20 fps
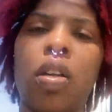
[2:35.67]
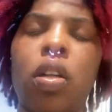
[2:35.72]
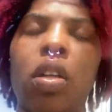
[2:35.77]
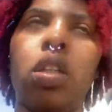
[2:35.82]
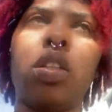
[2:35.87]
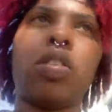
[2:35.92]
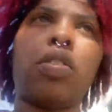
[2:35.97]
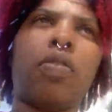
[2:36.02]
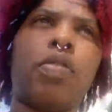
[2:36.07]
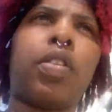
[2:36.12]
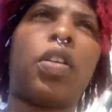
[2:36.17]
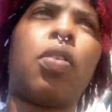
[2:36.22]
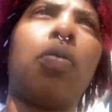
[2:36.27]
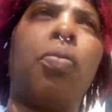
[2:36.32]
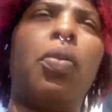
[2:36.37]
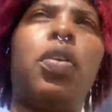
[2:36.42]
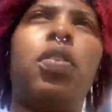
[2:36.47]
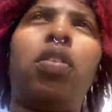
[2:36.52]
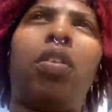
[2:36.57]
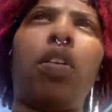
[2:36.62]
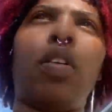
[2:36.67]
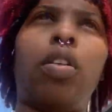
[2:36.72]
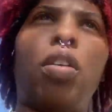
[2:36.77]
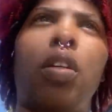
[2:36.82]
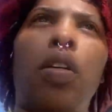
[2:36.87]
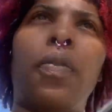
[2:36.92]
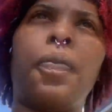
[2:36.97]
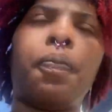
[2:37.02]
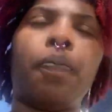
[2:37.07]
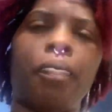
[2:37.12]
it's freaking
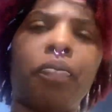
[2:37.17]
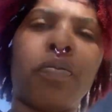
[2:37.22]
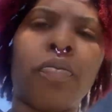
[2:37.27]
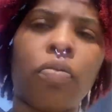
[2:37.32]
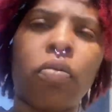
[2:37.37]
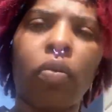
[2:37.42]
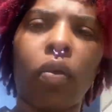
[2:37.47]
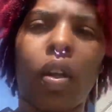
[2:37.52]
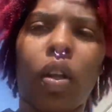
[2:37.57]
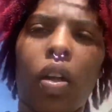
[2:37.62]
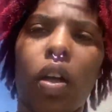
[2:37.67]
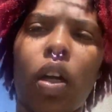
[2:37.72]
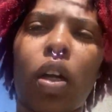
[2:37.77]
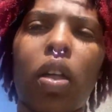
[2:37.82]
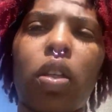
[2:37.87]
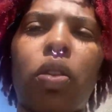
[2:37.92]
1:30. Got